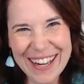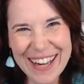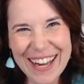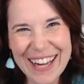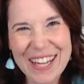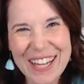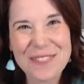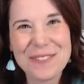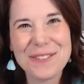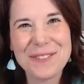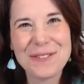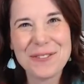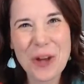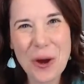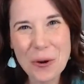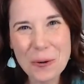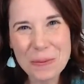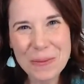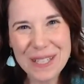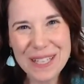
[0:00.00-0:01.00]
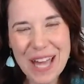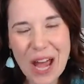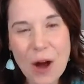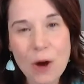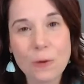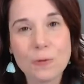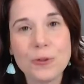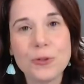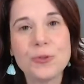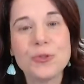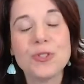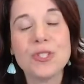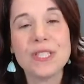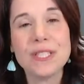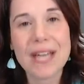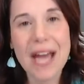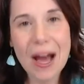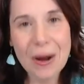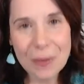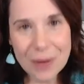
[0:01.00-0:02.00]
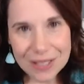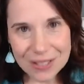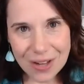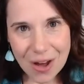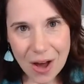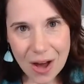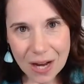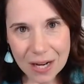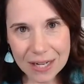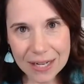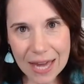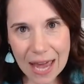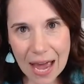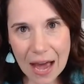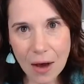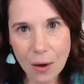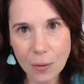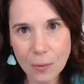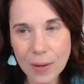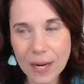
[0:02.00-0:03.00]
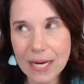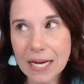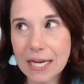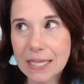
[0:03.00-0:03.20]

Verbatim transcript: Like, if you know me now, if you see how I talk now, right?